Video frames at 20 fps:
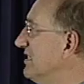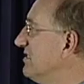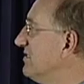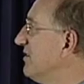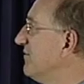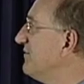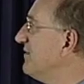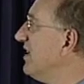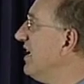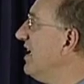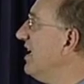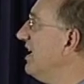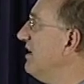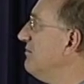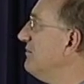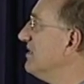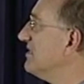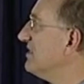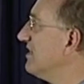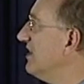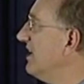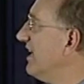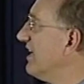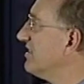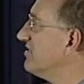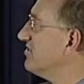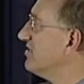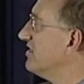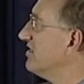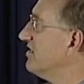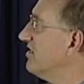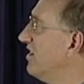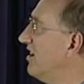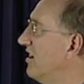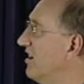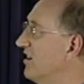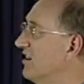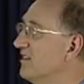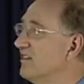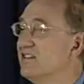The Mists of Time is a
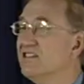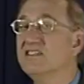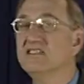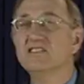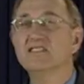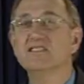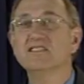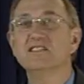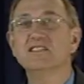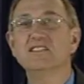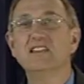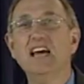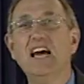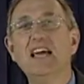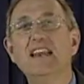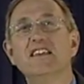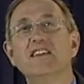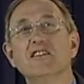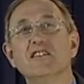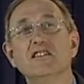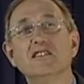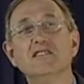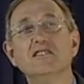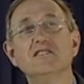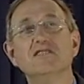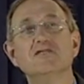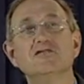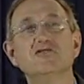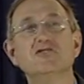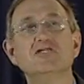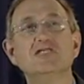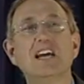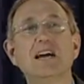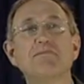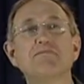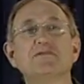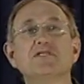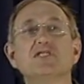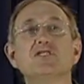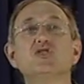lecture on Daniel
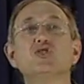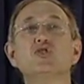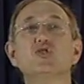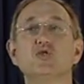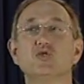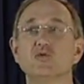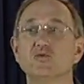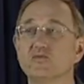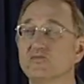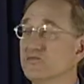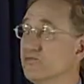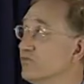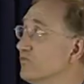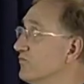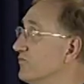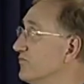chapter 2.